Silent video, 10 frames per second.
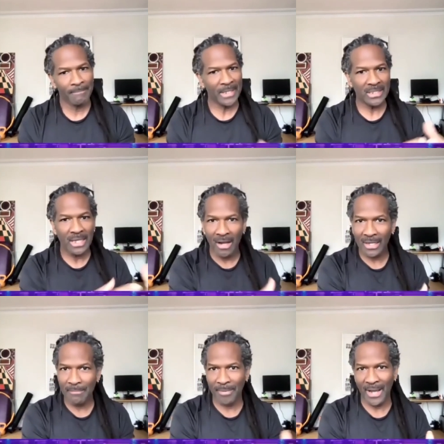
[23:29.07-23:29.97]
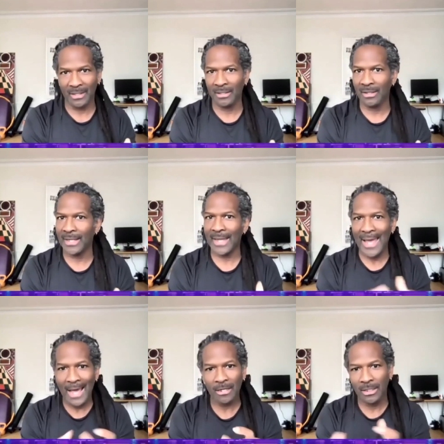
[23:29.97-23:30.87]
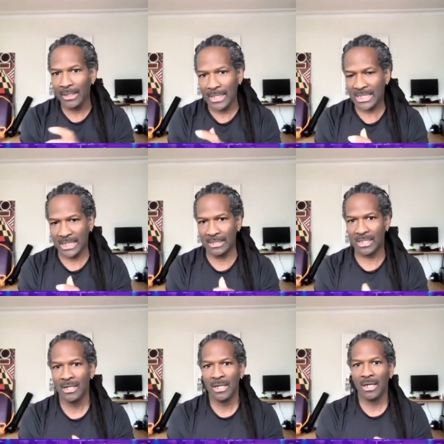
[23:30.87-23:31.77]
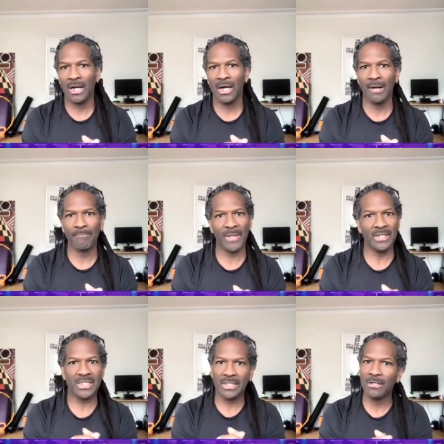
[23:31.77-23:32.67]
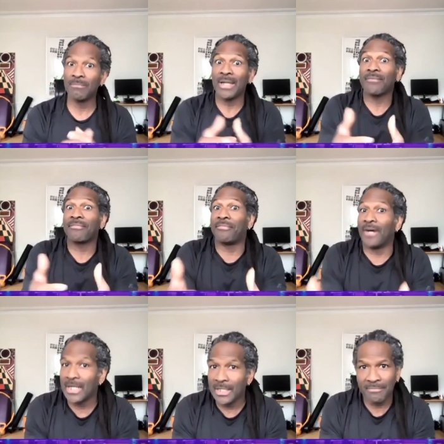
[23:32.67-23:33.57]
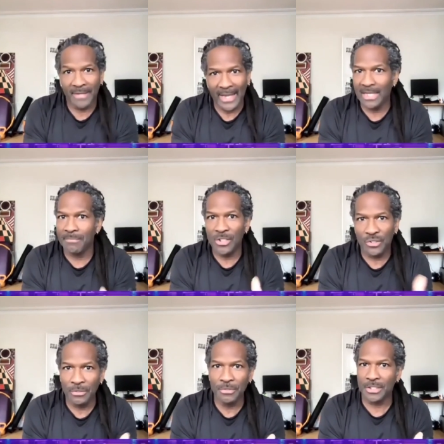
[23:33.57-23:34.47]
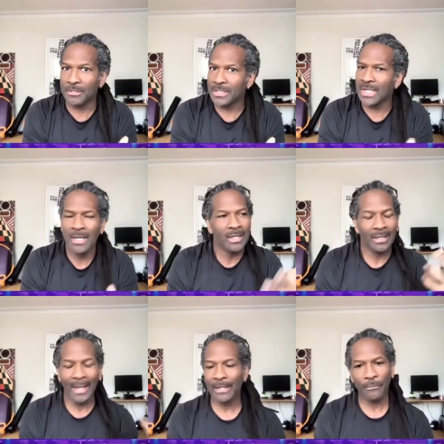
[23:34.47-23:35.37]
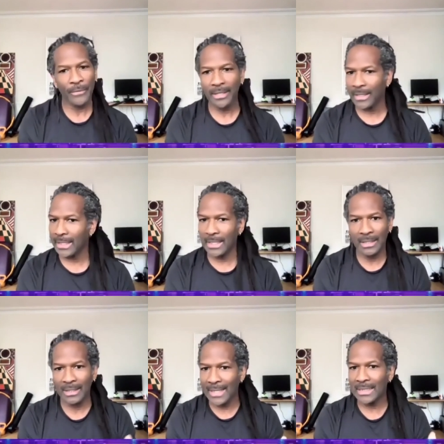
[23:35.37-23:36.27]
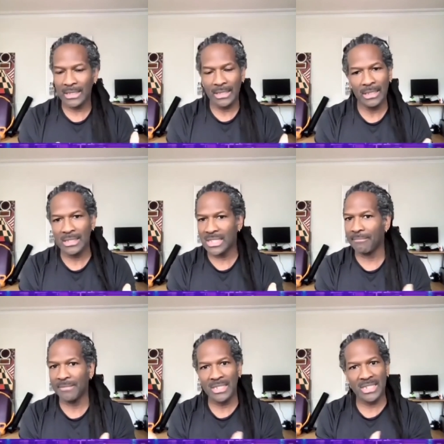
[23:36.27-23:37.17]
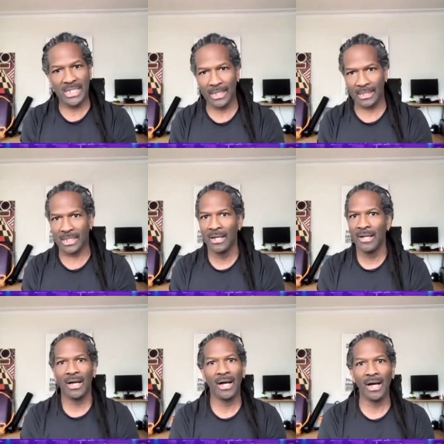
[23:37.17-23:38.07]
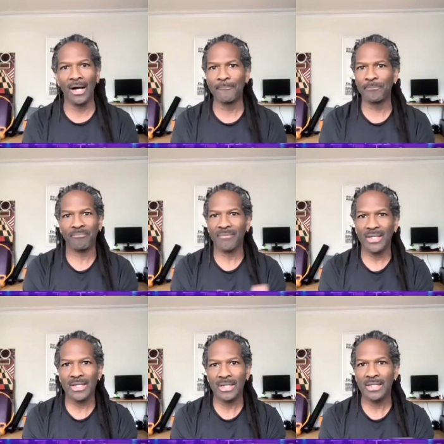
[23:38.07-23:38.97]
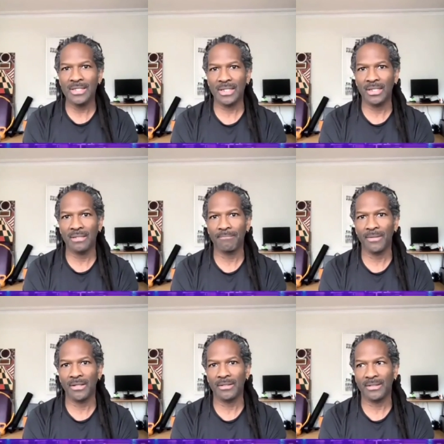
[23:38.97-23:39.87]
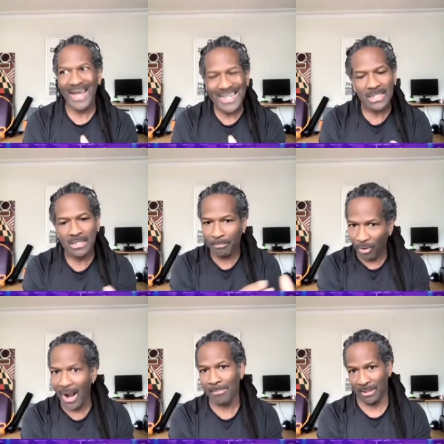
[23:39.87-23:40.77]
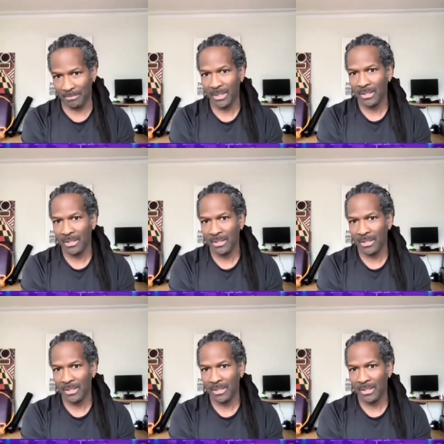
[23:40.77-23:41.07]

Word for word: They talk about it like adolescents um, they still make fun of cannabis users. You're right. Like we're in 1976. Um, it is uh, that's a problem